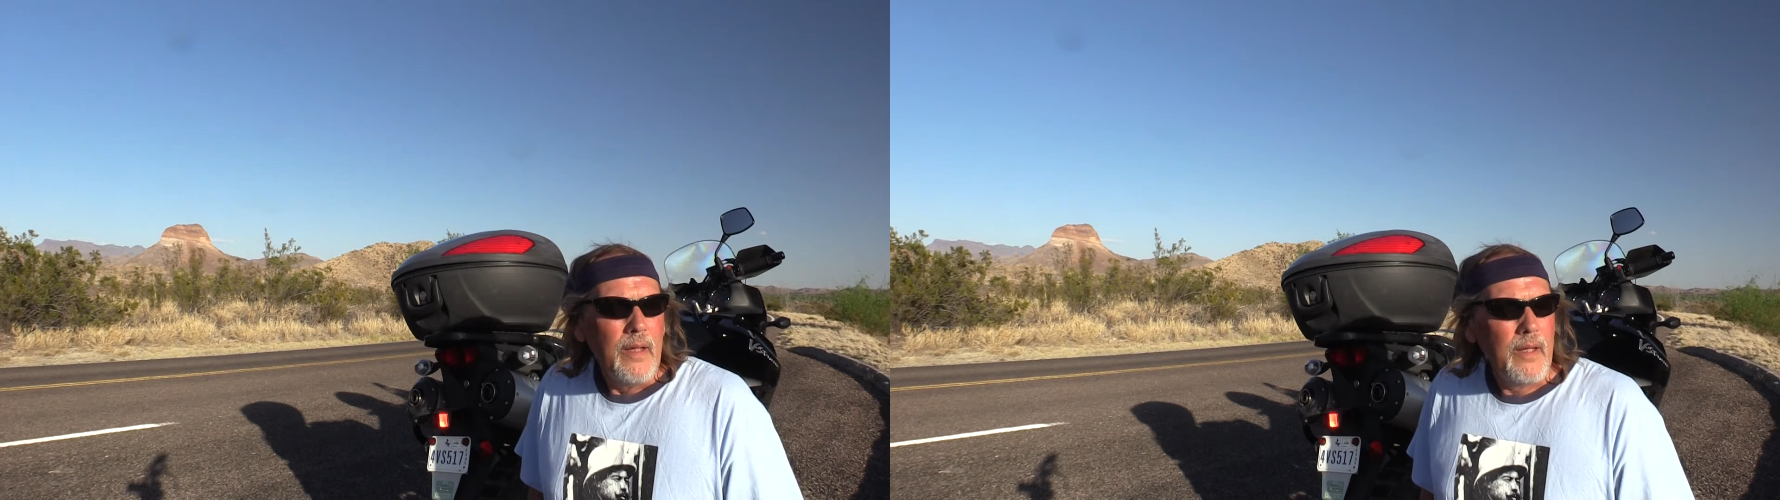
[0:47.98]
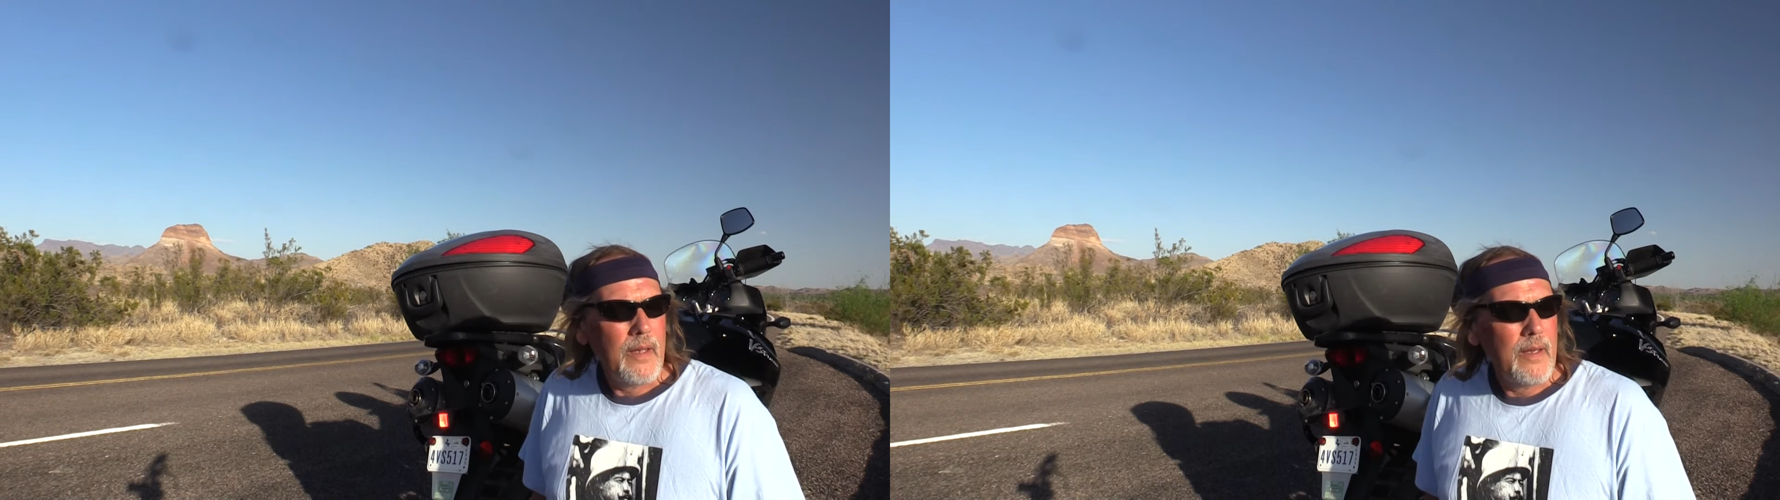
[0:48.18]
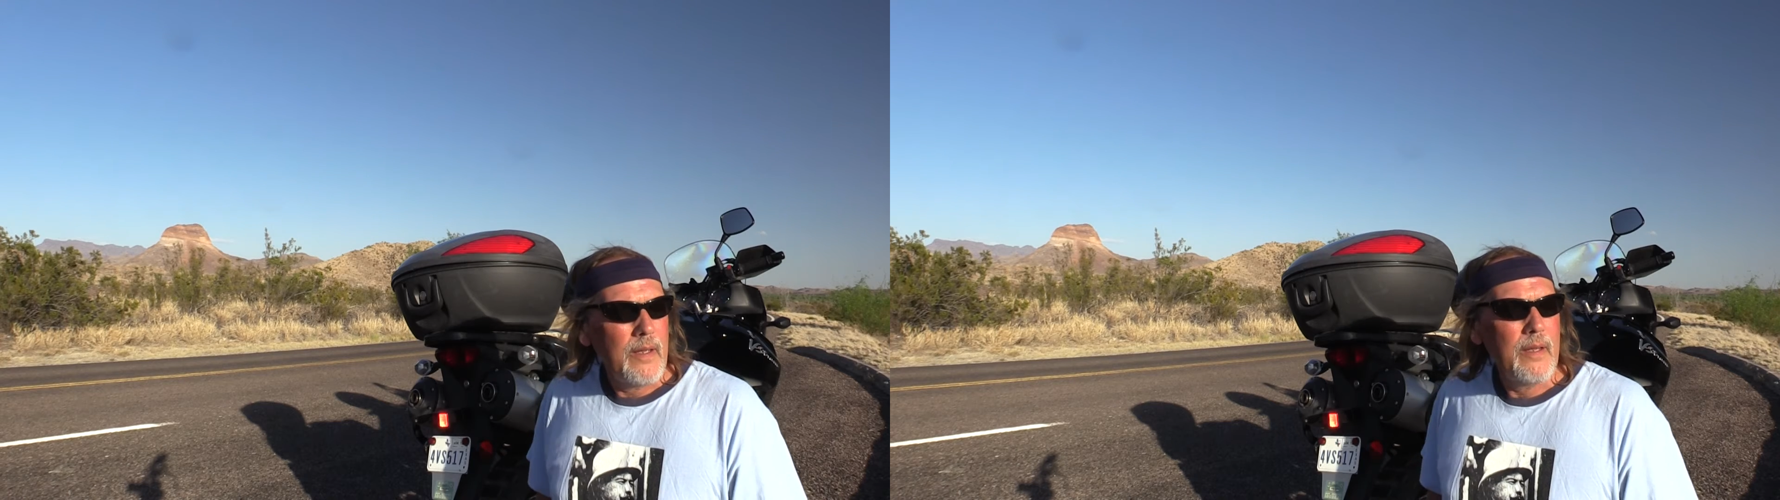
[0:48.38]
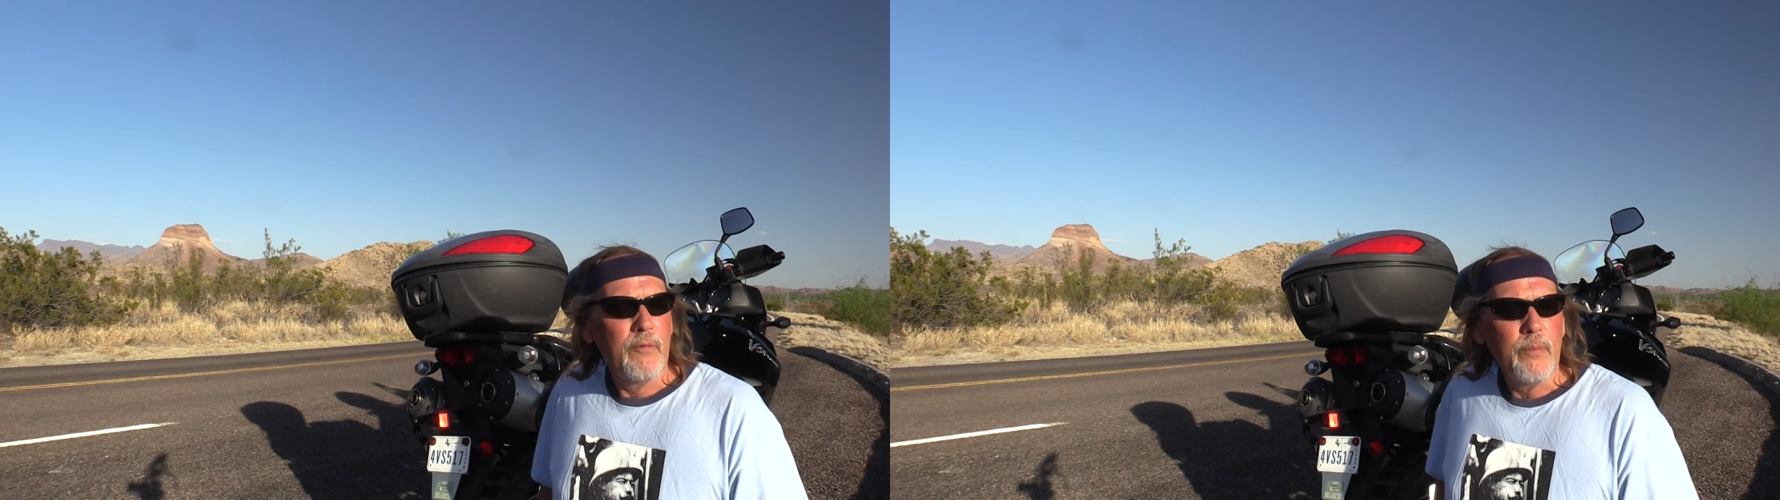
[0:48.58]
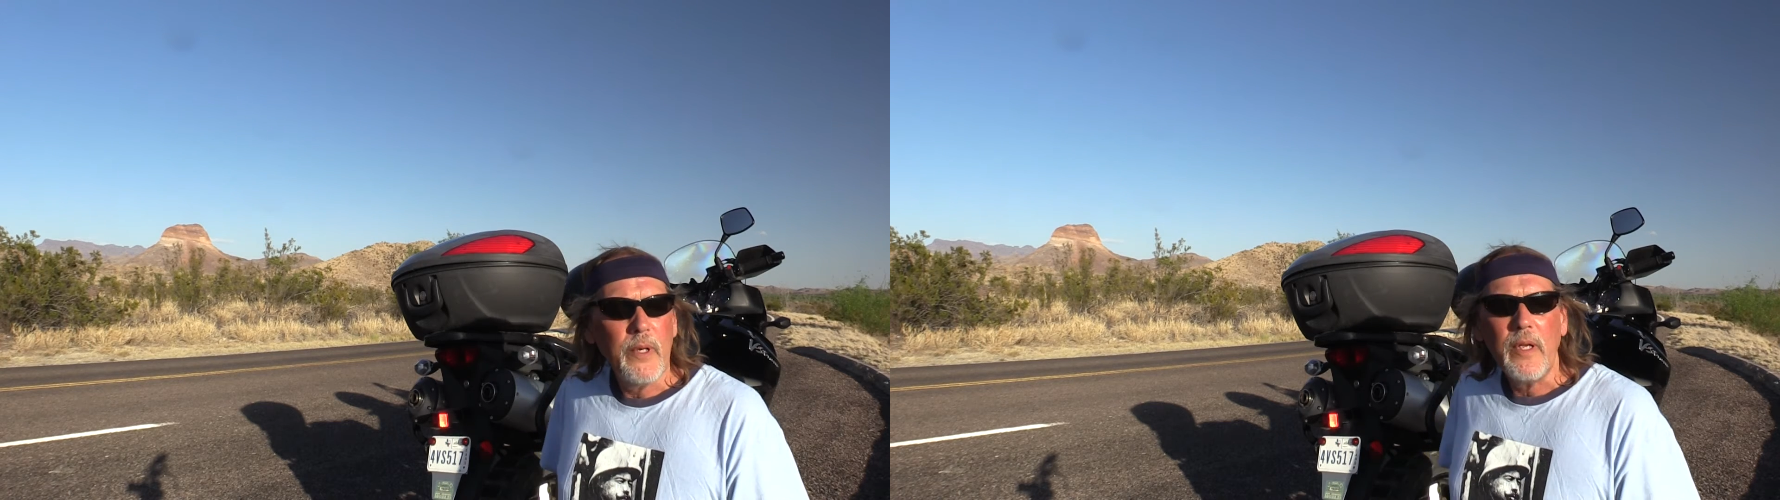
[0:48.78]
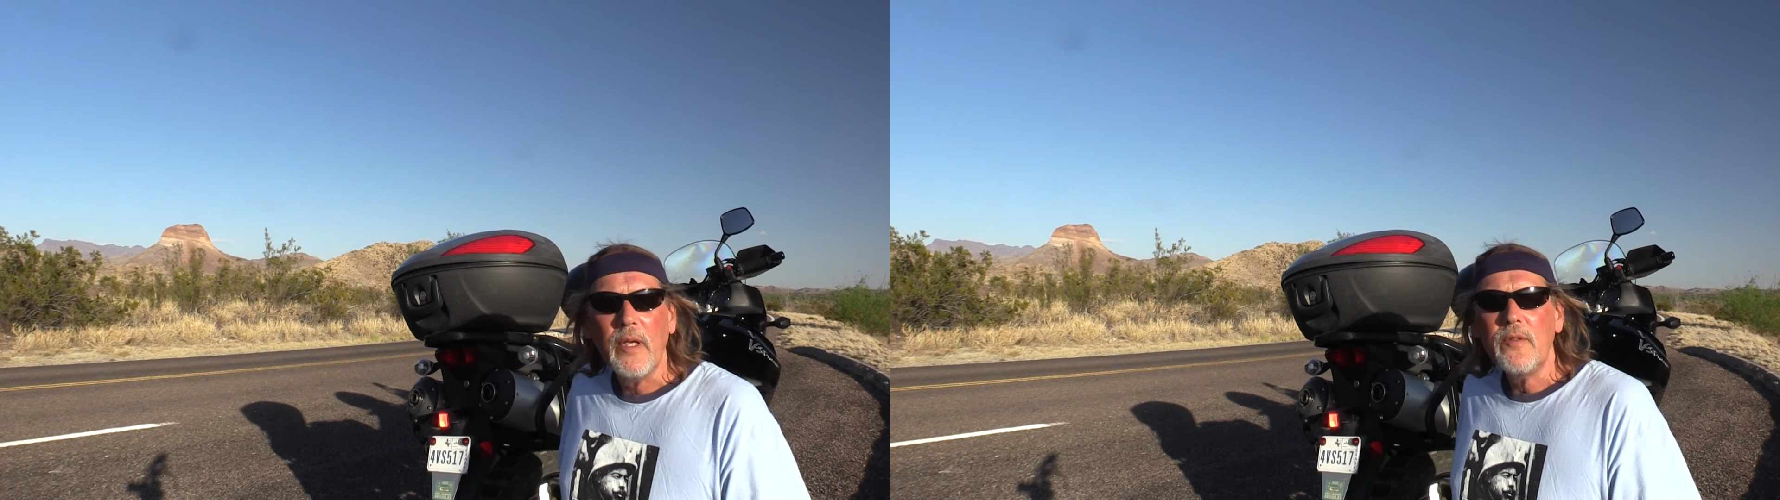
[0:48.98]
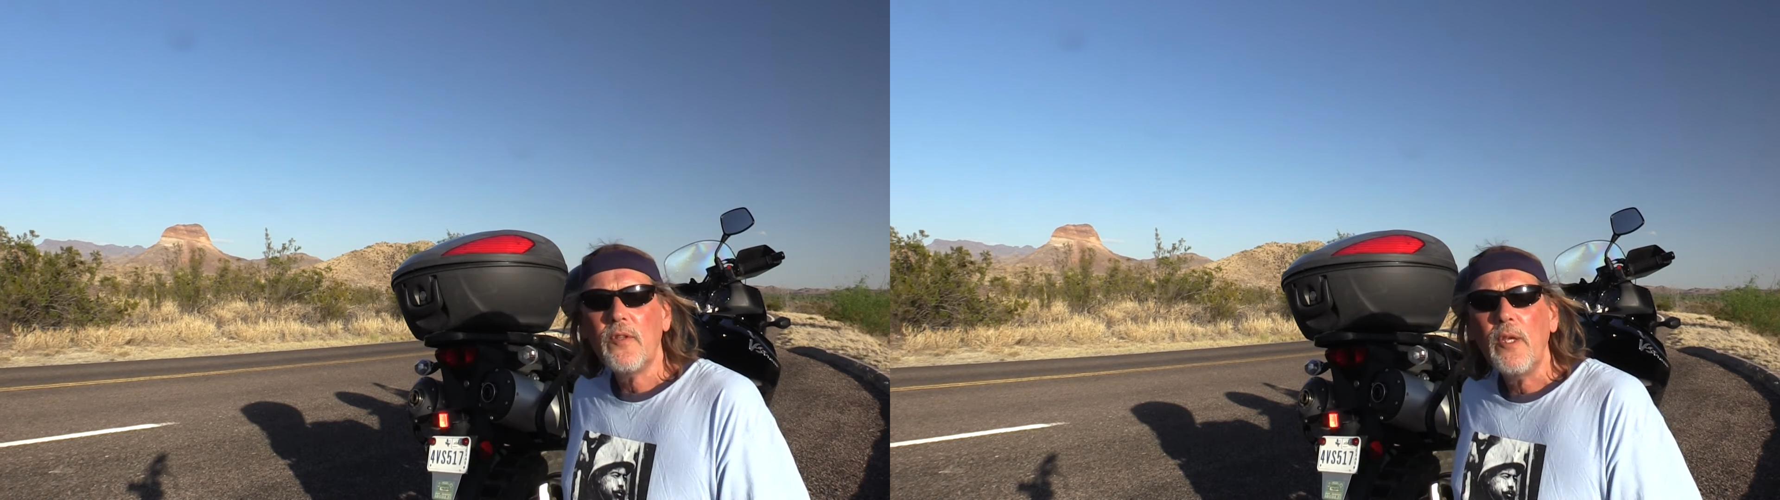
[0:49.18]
And uh, everybody else,